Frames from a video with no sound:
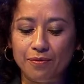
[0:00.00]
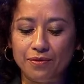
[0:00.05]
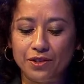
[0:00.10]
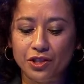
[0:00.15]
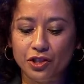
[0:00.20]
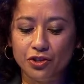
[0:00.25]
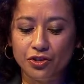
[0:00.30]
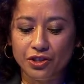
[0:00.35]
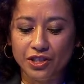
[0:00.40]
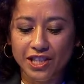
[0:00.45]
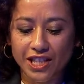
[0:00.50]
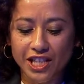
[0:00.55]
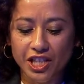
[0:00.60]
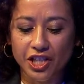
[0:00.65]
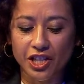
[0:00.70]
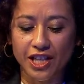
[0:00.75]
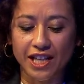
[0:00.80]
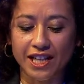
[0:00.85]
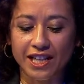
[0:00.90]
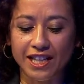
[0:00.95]

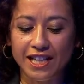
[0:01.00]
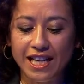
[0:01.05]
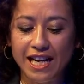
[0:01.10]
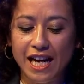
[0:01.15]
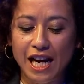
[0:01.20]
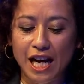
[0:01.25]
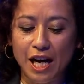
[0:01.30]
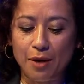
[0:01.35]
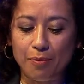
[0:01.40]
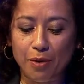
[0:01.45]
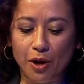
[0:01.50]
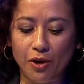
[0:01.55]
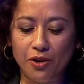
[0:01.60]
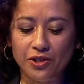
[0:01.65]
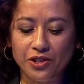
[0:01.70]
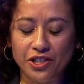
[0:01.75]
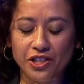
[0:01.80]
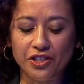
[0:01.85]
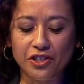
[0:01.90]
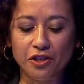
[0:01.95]
strategic
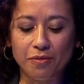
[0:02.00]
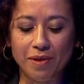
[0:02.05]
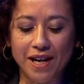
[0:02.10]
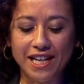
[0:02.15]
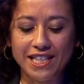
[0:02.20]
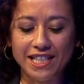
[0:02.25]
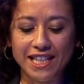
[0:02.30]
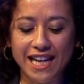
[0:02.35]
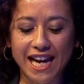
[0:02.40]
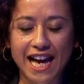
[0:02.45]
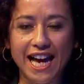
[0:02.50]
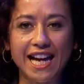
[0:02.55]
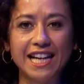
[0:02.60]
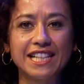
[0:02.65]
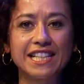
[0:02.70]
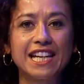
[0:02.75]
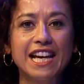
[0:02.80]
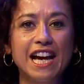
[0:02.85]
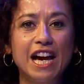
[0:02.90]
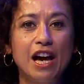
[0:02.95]
policies you might enact.